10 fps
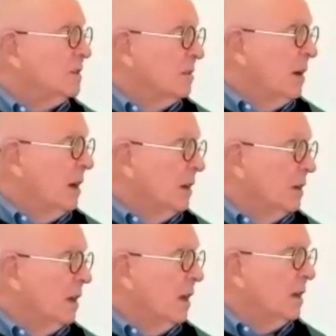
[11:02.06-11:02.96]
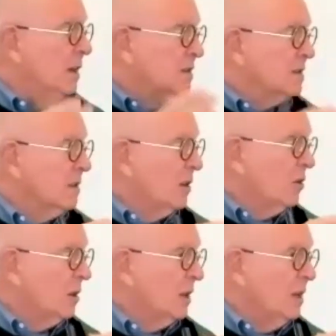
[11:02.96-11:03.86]
is the mind, not
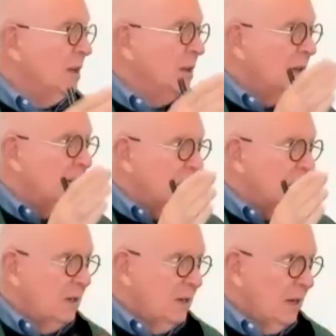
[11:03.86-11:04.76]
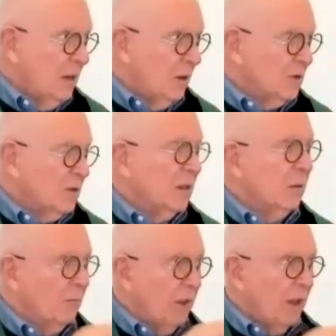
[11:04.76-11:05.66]
necessarily the details, and
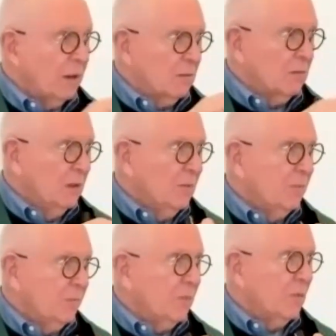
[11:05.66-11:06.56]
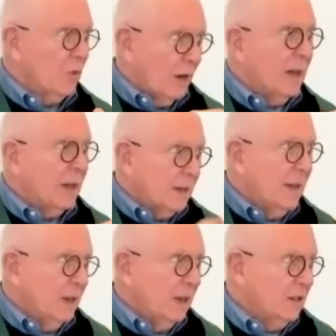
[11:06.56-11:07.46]
in fact, trying not to
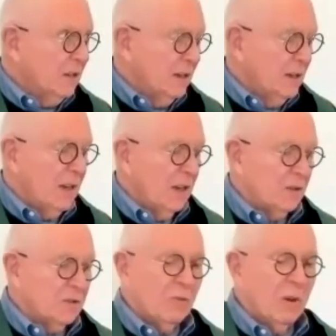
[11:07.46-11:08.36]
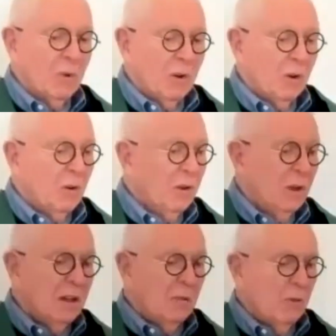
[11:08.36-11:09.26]
get into the details of
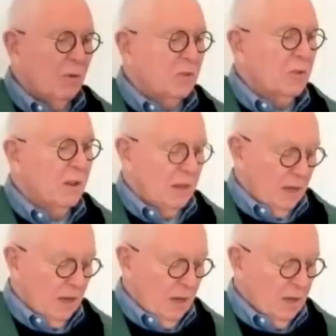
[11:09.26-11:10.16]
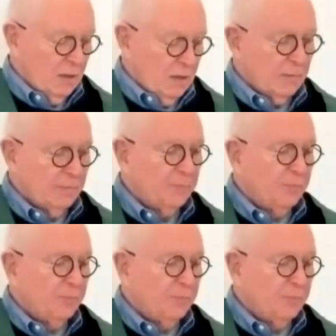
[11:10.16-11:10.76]
what we're struggling against.